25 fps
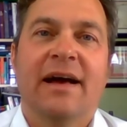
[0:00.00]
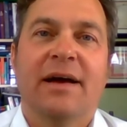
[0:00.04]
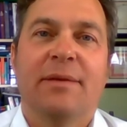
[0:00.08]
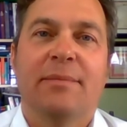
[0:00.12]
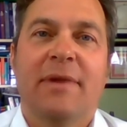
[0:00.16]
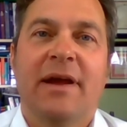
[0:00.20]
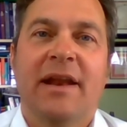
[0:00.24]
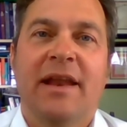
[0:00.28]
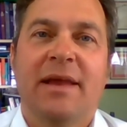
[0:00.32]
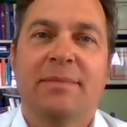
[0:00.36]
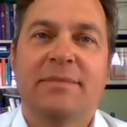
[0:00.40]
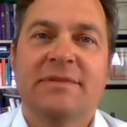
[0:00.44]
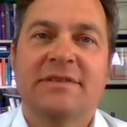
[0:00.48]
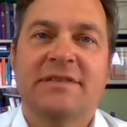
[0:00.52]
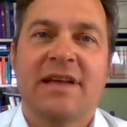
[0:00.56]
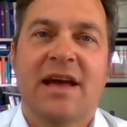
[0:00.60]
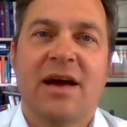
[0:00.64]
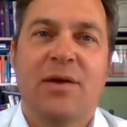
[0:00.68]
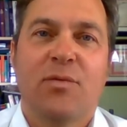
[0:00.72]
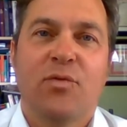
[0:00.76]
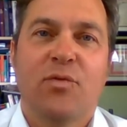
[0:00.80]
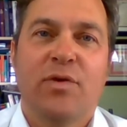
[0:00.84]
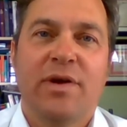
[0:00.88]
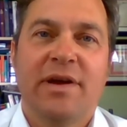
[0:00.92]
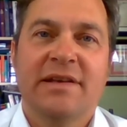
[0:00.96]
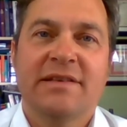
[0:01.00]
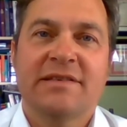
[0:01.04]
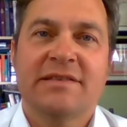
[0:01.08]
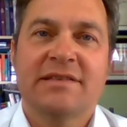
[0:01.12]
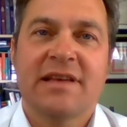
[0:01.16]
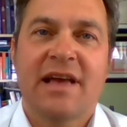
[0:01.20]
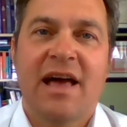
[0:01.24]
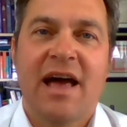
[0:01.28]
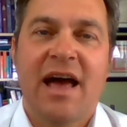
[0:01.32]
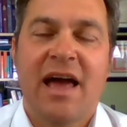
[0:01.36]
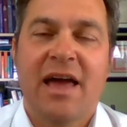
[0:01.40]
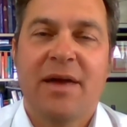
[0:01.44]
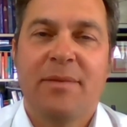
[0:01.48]
My name is Tom Weeks.
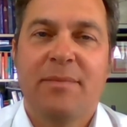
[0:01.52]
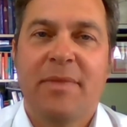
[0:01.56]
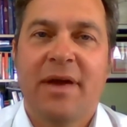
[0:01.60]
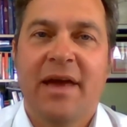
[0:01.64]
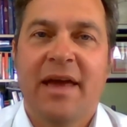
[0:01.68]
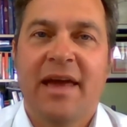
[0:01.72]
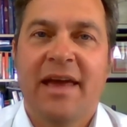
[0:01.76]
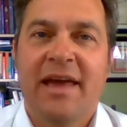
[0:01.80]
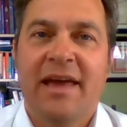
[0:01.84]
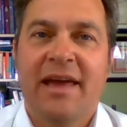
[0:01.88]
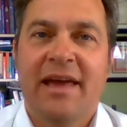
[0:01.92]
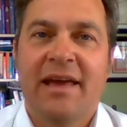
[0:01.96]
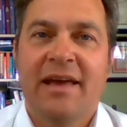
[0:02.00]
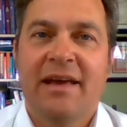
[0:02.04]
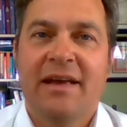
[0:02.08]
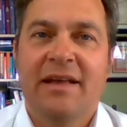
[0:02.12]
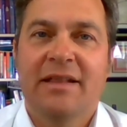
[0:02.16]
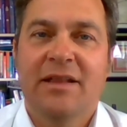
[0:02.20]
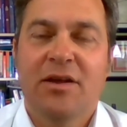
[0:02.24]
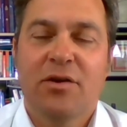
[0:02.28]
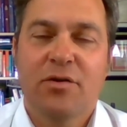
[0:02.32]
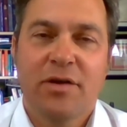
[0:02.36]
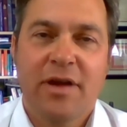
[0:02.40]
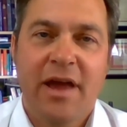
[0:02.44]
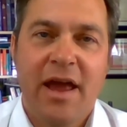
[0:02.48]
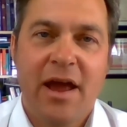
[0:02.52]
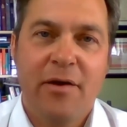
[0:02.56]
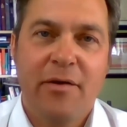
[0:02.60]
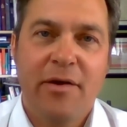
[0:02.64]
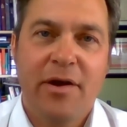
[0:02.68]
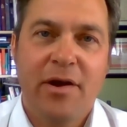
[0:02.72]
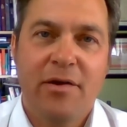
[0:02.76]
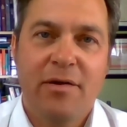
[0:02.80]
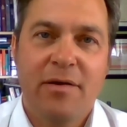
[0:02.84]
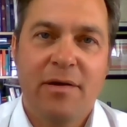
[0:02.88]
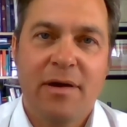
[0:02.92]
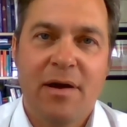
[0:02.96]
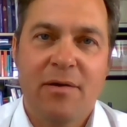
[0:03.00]
I'm a letter
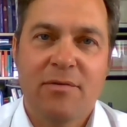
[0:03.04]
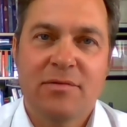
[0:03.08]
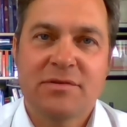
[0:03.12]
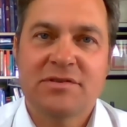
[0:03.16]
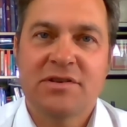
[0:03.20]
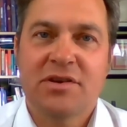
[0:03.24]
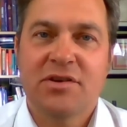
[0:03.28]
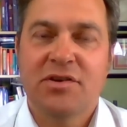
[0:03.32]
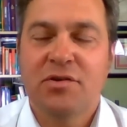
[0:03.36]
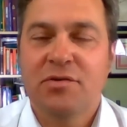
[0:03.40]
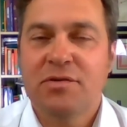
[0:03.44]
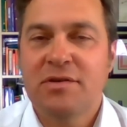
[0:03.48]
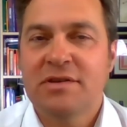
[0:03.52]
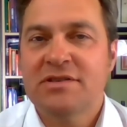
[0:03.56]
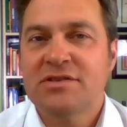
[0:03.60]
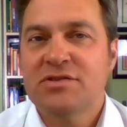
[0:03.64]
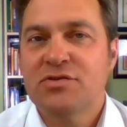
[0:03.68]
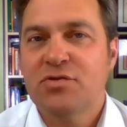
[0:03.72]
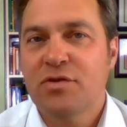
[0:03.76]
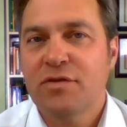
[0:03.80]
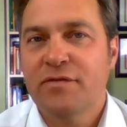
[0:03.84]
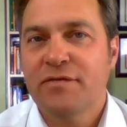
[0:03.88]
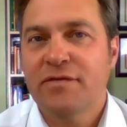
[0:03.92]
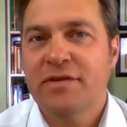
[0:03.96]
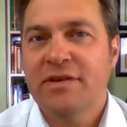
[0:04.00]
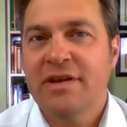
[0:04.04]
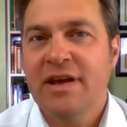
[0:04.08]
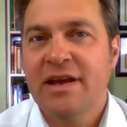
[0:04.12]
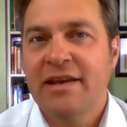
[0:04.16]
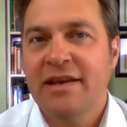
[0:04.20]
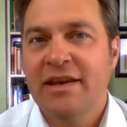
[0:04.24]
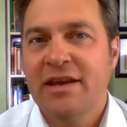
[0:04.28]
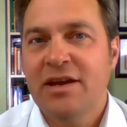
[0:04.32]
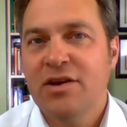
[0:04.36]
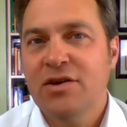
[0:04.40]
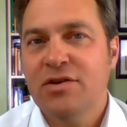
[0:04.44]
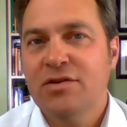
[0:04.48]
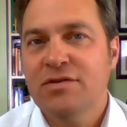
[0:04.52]
carrier. I was a union steward for 10
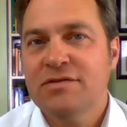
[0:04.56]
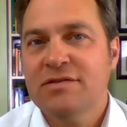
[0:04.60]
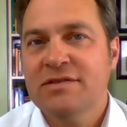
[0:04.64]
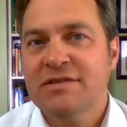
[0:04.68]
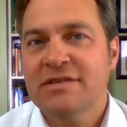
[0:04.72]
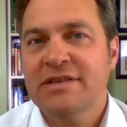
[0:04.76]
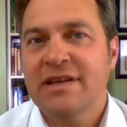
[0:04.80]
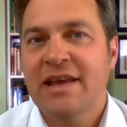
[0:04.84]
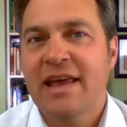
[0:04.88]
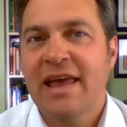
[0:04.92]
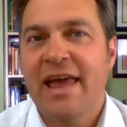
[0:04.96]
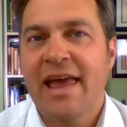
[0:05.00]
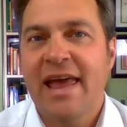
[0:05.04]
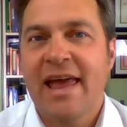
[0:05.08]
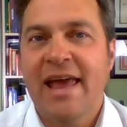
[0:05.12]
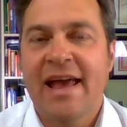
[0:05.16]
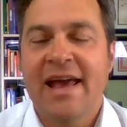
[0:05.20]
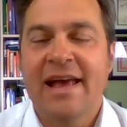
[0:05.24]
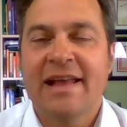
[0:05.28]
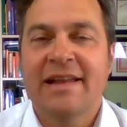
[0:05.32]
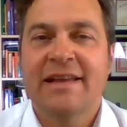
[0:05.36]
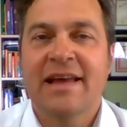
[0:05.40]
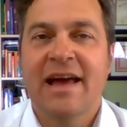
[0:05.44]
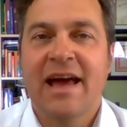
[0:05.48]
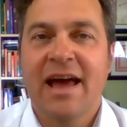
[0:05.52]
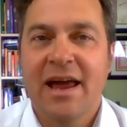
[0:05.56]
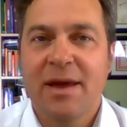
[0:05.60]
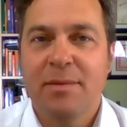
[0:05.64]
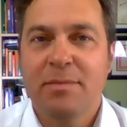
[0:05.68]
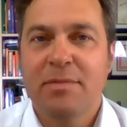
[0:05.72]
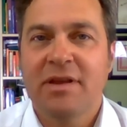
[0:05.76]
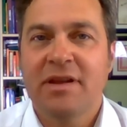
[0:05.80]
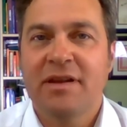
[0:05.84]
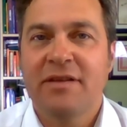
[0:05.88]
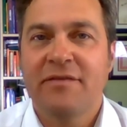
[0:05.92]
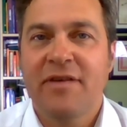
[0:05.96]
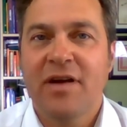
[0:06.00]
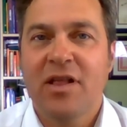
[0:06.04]
years, and I'm the
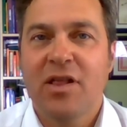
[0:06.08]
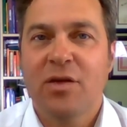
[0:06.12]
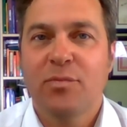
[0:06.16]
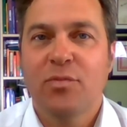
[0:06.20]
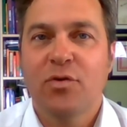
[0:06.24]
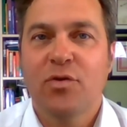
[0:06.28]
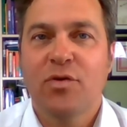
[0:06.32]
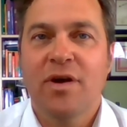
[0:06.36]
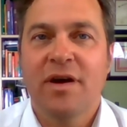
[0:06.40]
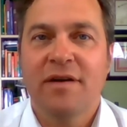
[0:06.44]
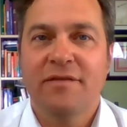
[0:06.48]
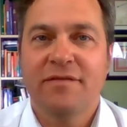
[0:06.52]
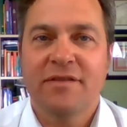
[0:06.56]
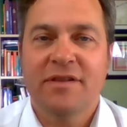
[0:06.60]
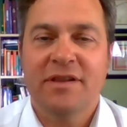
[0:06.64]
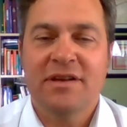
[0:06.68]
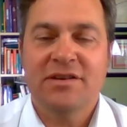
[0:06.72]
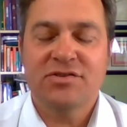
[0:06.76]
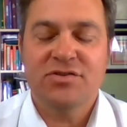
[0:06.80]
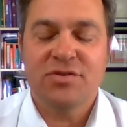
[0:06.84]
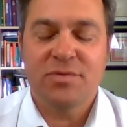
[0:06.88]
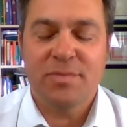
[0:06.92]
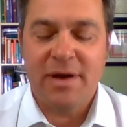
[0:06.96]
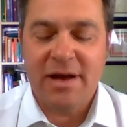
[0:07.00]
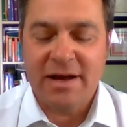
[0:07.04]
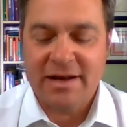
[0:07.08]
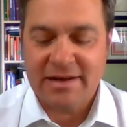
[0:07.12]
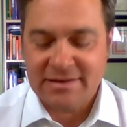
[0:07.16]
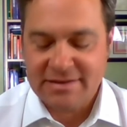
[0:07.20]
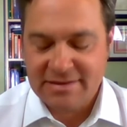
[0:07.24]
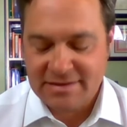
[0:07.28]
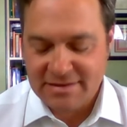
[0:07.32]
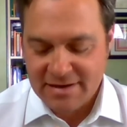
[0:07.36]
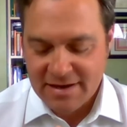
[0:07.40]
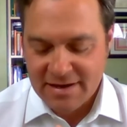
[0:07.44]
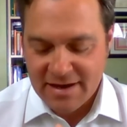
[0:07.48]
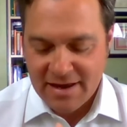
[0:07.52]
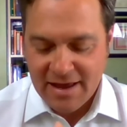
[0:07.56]
developer of
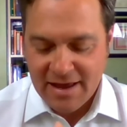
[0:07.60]
Klusterbox.